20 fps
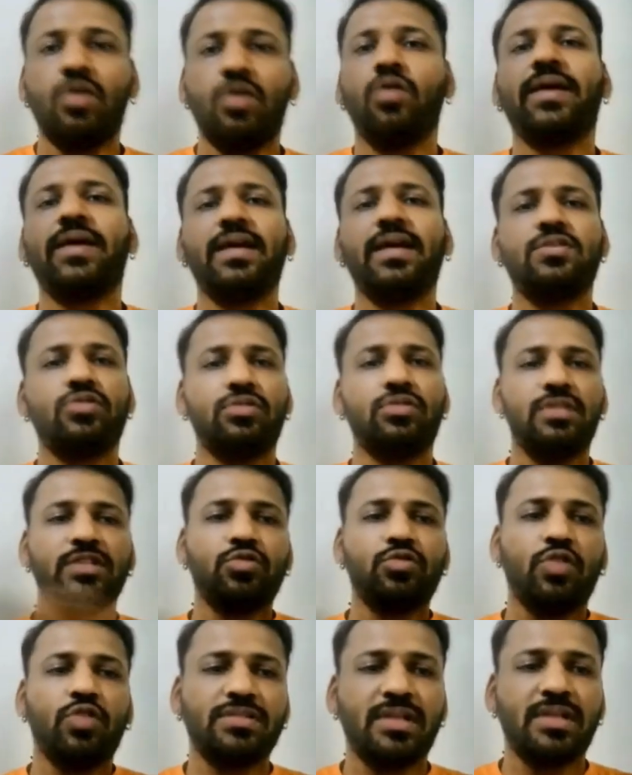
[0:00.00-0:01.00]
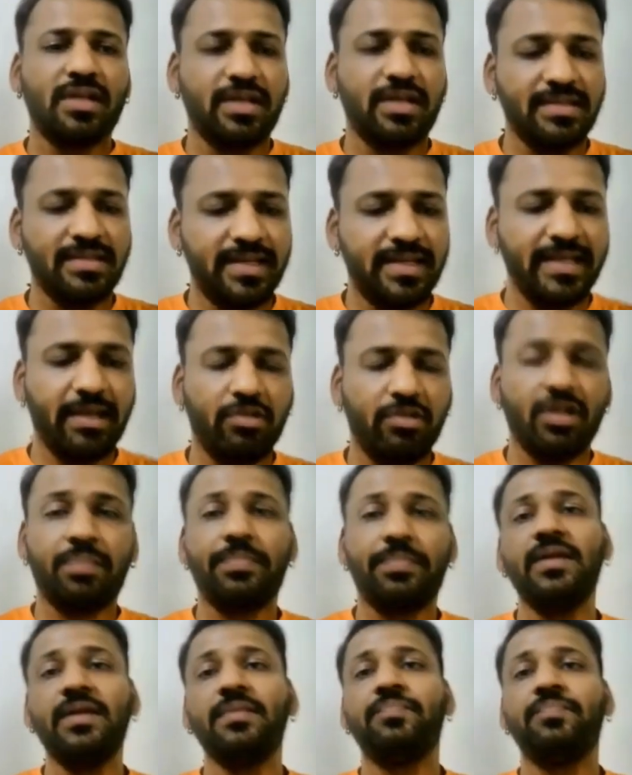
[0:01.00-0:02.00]
Okay, so this was the recent
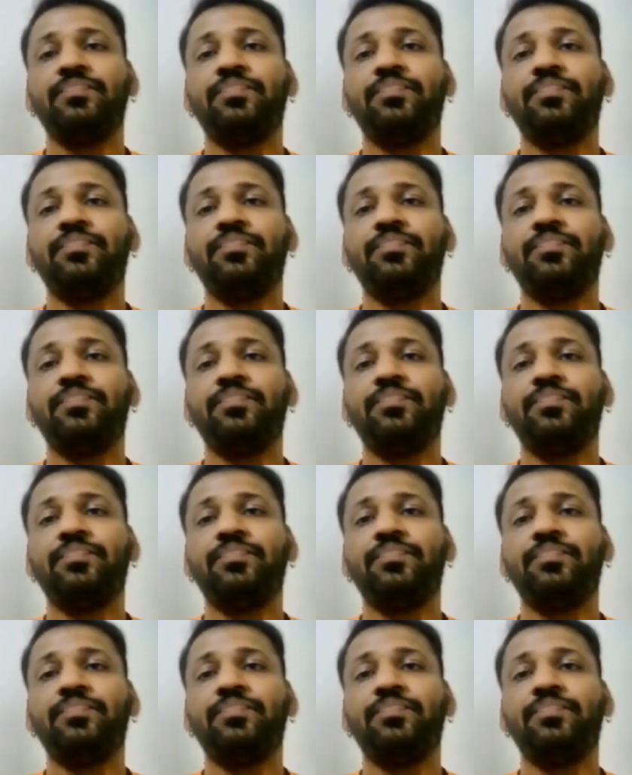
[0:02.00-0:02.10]
development.